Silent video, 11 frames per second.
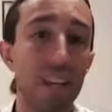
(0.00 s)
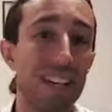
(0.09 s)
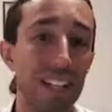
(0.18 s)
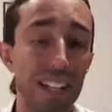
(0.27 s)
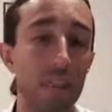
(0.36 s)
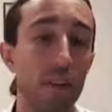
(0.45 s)

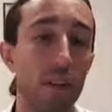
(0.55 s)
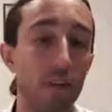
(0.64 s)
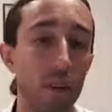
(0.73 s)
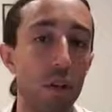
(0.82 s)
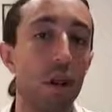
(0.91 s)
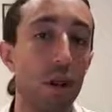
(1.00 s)
similar but
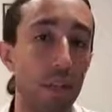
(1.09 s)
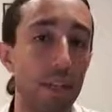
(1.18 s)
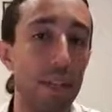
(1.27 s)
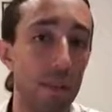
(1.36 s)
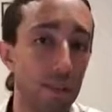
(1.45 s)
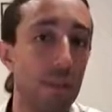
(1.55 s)
not completely
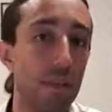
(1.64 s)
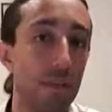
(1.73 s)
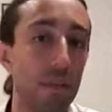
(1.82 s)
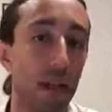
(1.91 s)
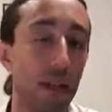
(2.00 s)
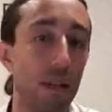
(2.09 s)
treatment
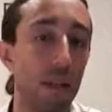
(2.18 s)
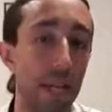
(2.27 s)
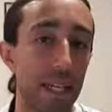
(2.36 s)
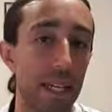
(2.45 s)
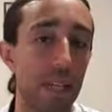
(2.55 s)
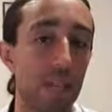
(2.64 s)
style
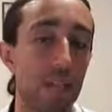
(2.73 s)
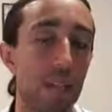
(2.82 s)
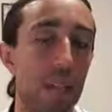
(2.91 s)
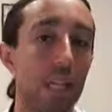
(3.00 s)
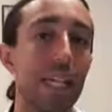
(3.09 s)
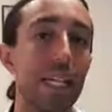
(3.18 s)
medications
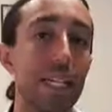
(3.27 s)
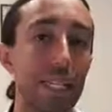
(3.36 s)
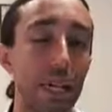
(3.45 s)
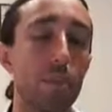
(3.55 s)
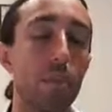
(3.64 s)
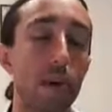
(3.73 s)
to
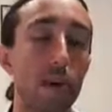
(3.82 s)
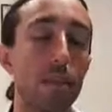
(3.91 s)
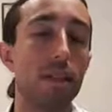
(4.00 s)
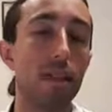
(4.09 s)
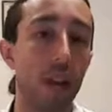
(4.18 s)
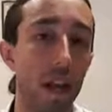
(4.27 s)
keep the
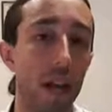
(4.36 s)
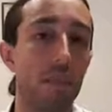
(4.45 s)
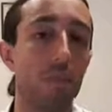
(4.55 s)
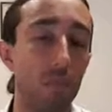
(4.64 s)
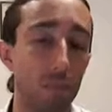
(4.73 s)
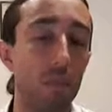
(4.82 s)
person alive
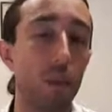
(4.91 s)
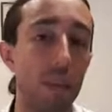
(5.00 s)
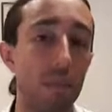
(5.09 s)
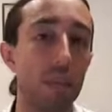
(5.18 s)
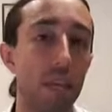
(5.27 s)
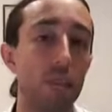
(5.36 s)
when the
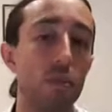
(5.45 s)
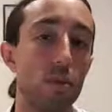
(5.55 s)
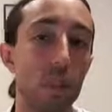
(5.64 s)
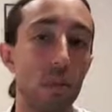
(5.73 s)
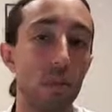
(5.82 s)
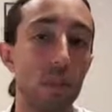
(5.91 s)
things do
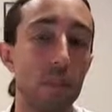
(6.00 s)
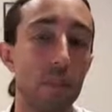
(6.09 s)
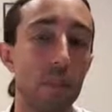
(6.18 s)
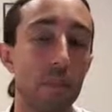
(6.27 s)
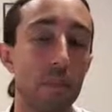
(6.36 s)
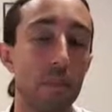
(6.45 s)
get more
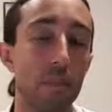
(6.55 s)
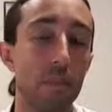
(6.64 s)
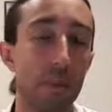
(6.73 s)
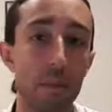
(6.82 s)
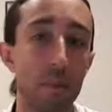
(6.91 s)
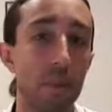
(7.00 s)
dire. At
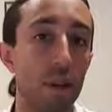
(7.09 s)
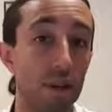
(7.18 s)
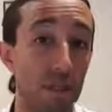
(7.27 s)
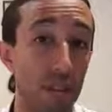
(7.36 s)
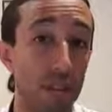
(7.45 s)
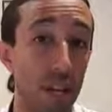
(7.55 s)
the moment, there is
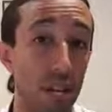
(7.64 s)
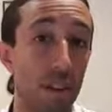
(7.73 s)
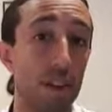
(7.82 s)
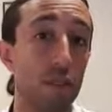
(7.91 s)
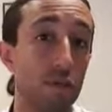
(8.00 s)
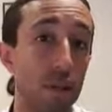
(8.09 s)
no
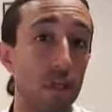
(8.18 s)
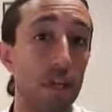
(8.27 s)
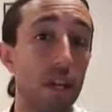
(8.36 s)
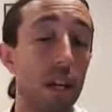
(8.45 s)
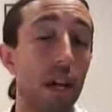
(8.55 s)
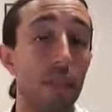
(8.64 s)
direct treatment.
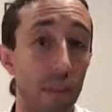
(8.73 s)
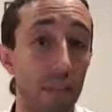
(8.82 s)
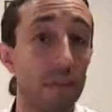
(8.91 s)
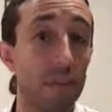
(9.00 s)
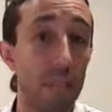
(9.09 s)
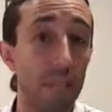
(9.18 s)
There are
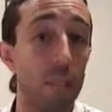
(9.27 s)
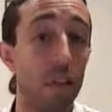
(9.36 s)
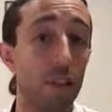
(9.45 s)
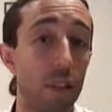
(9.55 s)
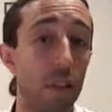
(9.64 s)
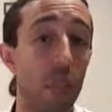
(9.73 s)
some things that are in
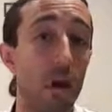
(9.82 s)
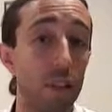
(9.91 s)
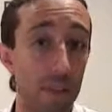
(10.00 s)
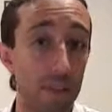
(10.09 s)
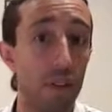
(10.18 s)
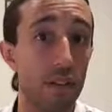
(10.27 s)
the works as
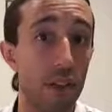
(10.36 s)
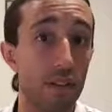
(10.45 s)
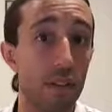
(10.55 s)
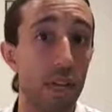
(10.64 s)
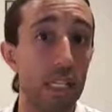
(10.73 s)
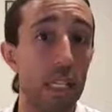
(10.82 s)
far as I've
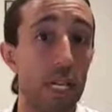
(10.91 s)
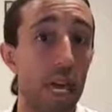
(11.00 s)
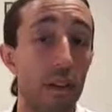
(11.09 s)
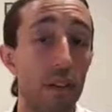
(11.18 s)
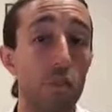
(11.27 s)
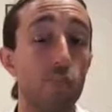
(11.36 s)
read, and
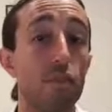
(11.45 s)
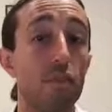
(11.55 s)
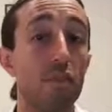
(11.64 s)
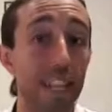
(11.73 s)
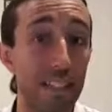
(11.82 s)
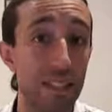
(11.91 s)
there's also
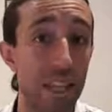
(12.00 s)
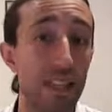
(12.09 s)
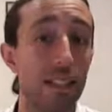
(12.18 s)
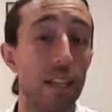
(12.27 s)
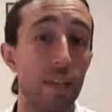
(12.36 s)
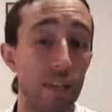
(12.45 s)
vaccines
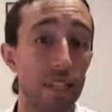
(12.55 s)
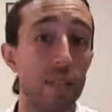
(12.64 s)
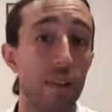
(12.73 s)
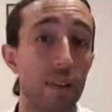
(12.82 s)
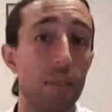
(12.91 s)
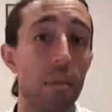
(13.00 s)
that are being
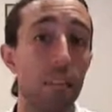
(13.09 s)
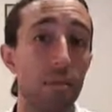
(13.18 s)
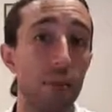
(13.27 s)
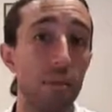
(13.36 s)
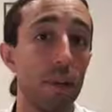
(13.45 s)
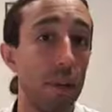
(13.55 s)
developed at the
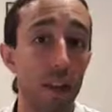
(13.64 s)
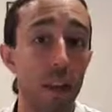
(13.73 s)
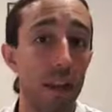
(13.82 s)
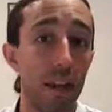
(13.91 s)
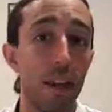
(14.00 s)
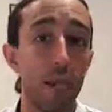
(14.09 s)
moment in a
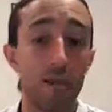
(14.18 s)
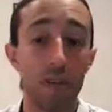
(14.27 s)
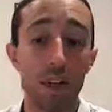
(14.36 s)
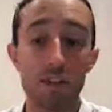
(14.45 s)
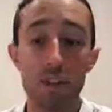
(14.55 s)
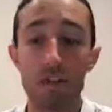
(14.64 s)
number of
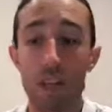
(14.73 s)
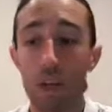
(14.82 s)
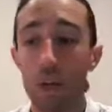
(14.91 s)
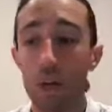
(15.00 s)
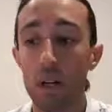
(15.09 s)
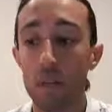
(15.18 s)
countries around the
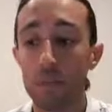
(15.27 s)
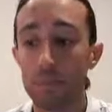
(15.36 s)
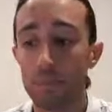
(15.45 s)
world.